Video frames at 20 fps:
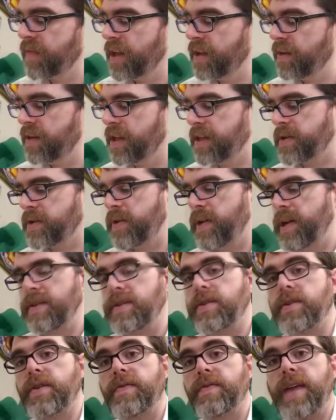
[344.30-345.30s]
let's go ahead
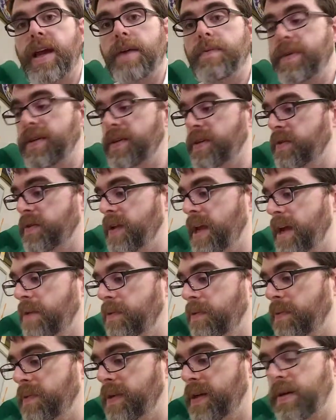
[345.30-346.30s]
and solve that one. So now
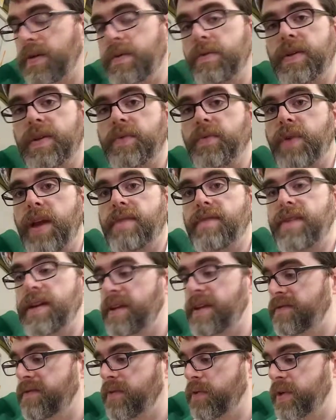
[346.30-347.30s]
what we know is we have a
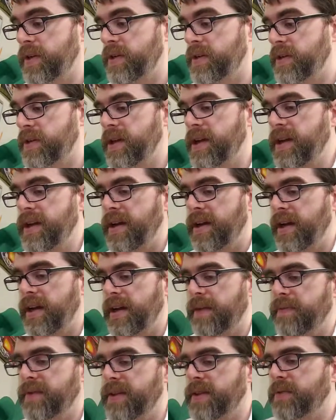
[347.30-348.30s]
net force.
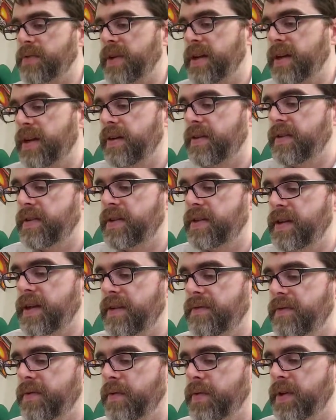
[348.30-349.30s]
This one here is
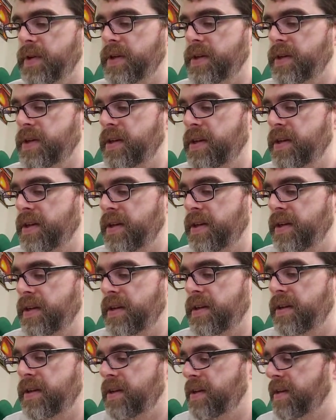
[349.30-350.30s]
net force
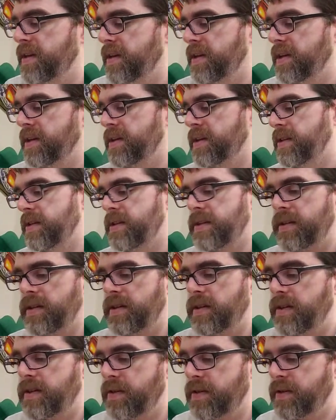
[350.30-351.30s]
is
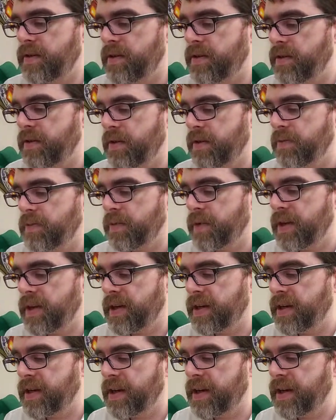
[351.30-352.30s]

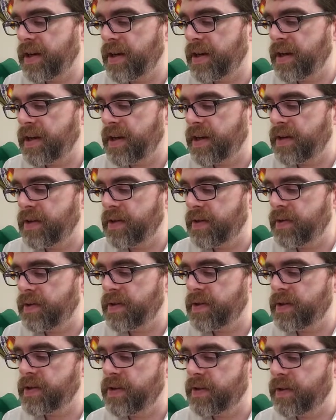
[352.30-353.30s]
0.98
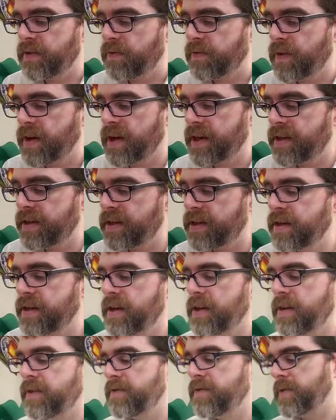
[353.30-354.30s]
newtons to the right
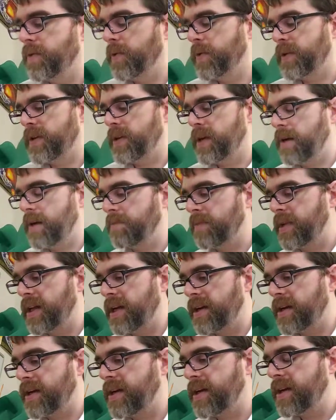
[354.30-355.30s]
for the top
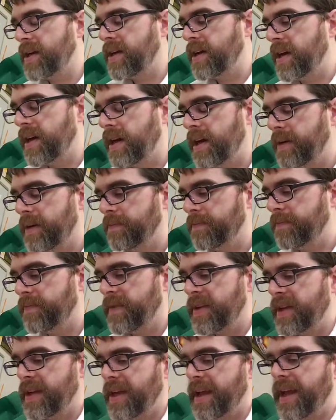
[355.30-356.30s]
block,
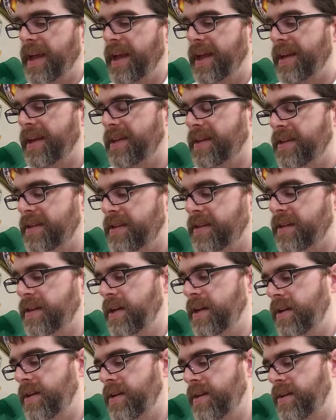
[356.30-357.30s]
and
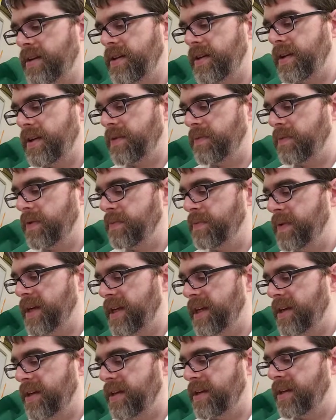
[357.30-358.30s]
it would
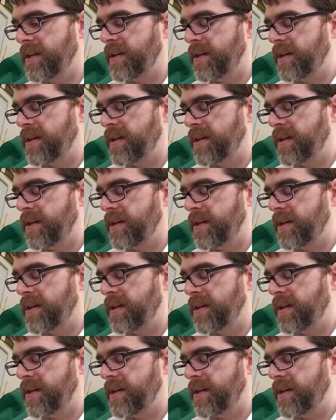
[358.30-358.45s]
be,